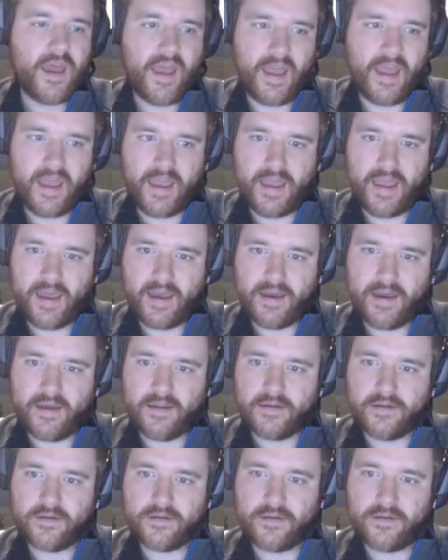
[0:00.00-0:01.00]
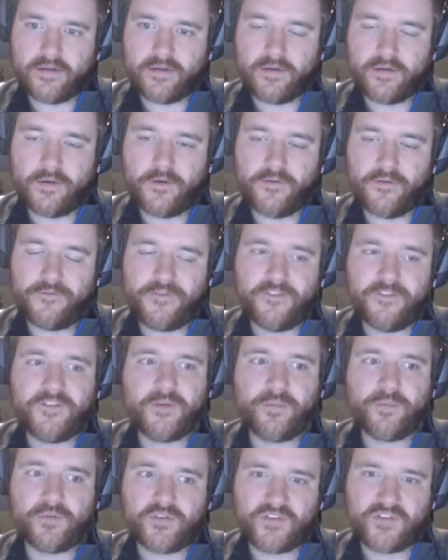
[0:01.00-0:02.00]
And
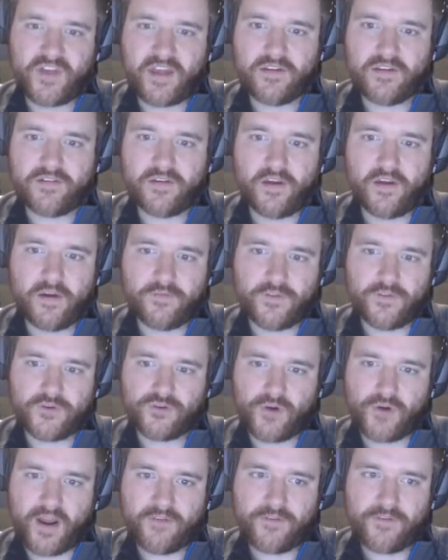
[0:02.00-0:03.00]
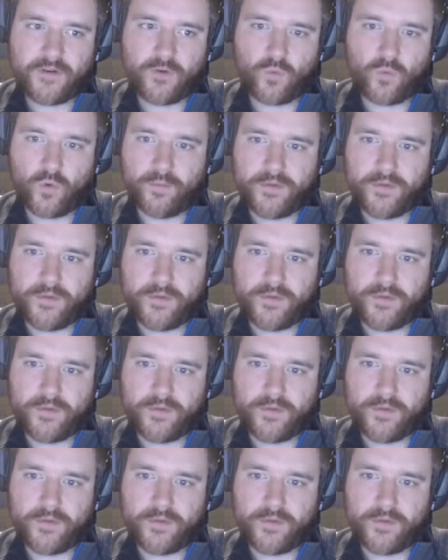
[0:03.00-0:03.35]
50% of the traffic will be